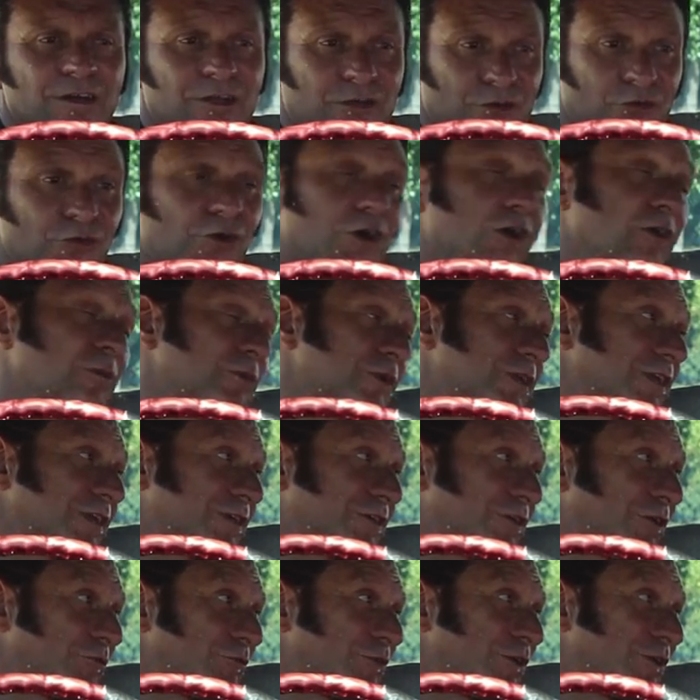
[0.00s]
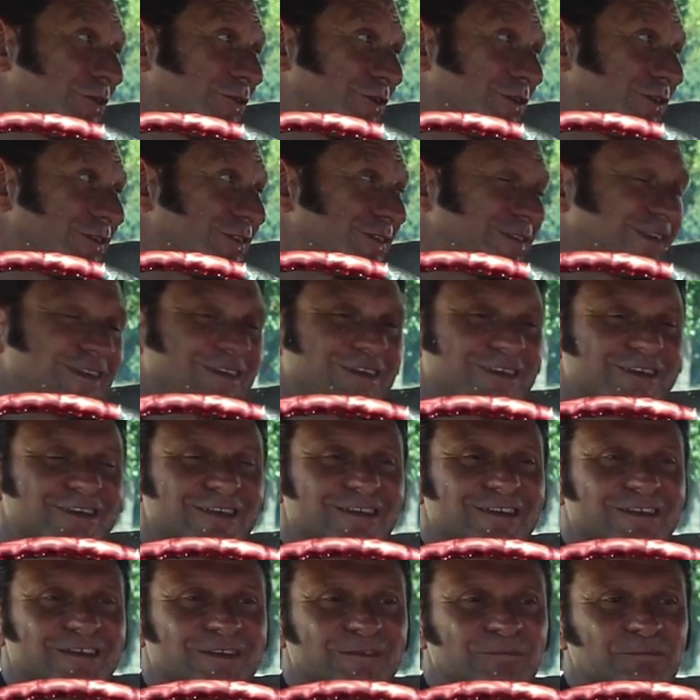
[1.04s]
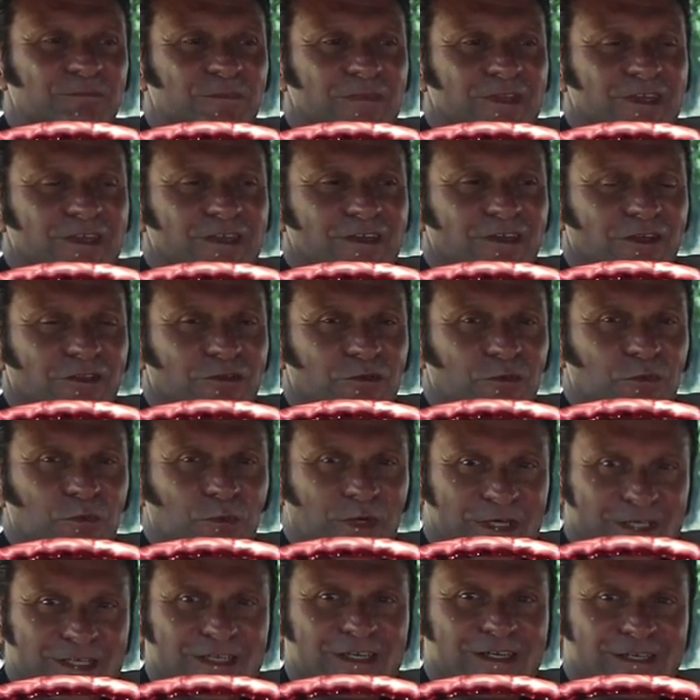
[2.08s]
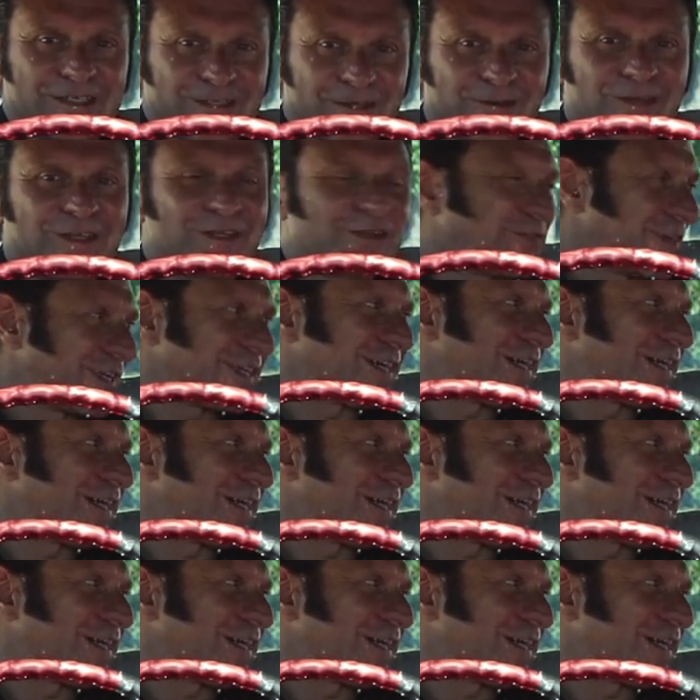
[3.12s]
I cried when he got rid of it, and uh, I thought one day I'm going to have a